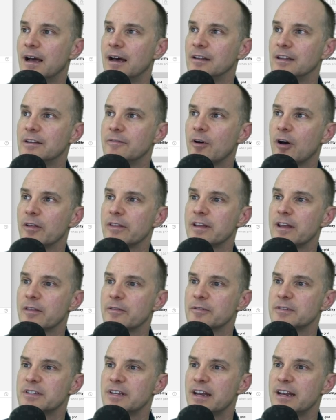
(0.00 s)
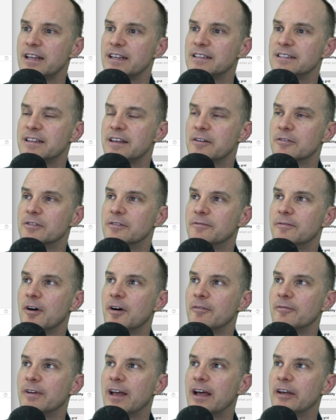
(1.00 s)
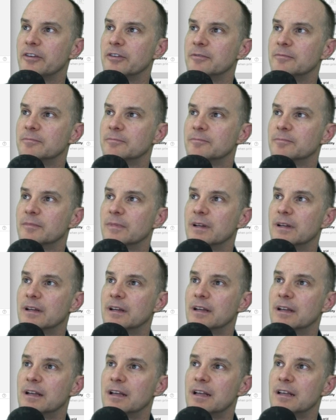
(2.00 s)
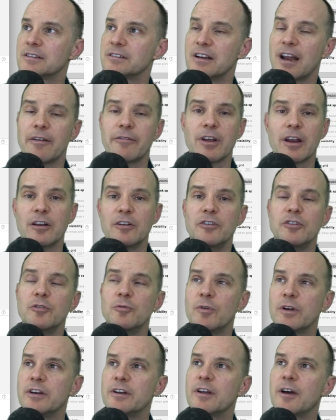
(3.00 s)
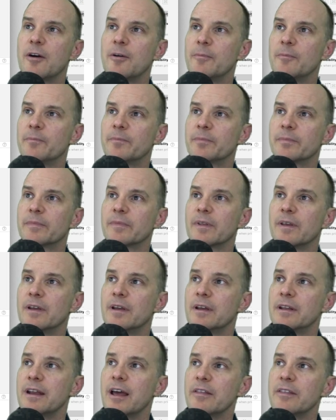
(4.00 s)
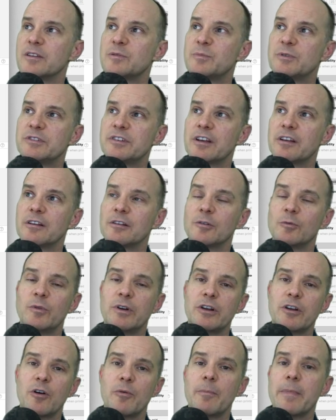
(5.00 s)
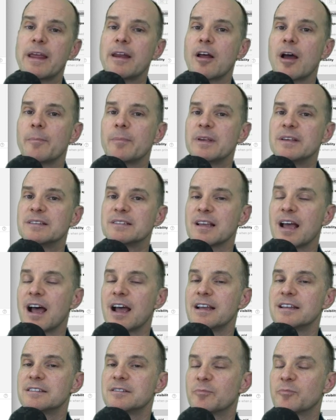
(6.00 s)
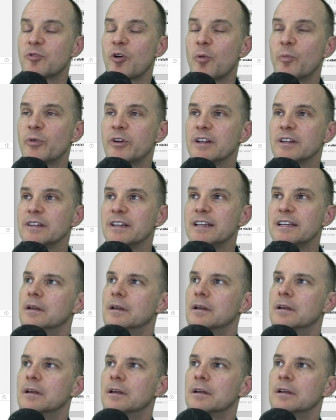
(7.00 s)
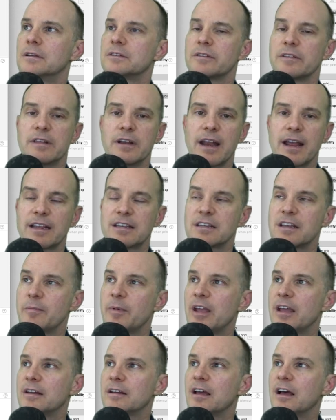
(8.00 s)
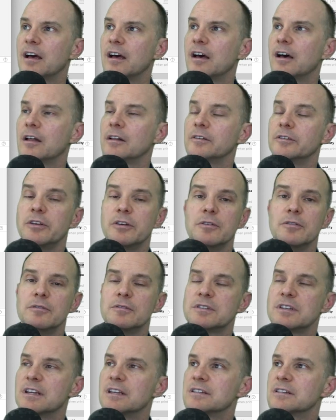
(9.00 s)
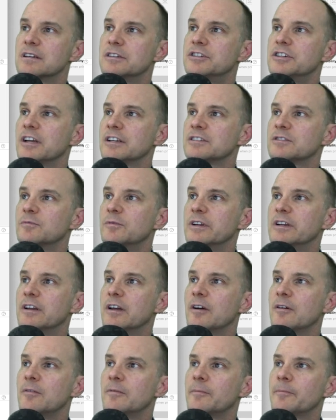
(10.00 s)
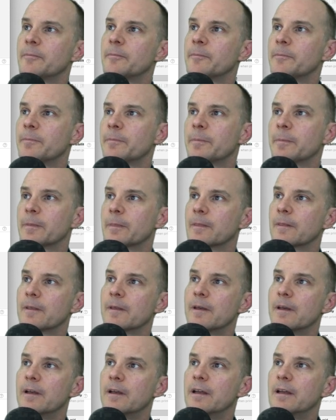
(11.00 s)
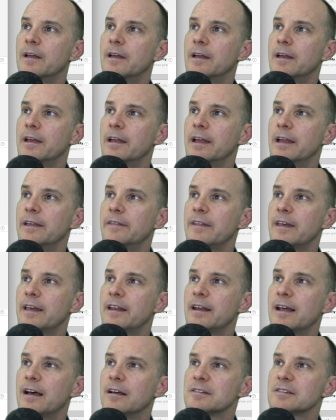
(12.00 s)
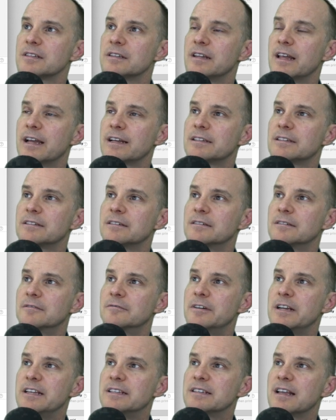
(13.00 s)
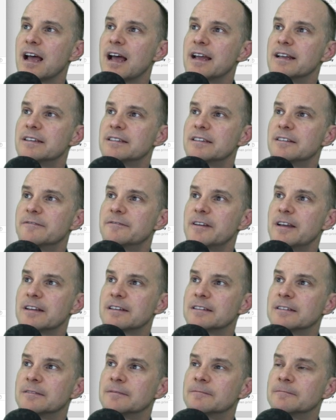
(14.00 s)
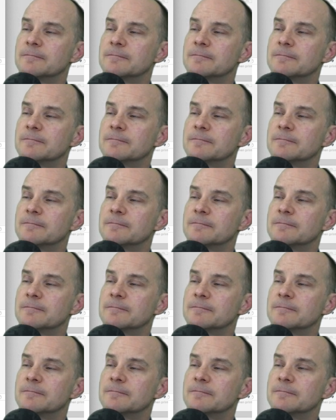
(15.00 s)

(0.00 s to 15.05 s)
I'll leave all the other settings their default value. So now I've got a new window. Now this particular window may not be sized appropriately. So the next command I'll use is adjust window. And then I'll select resize to fit.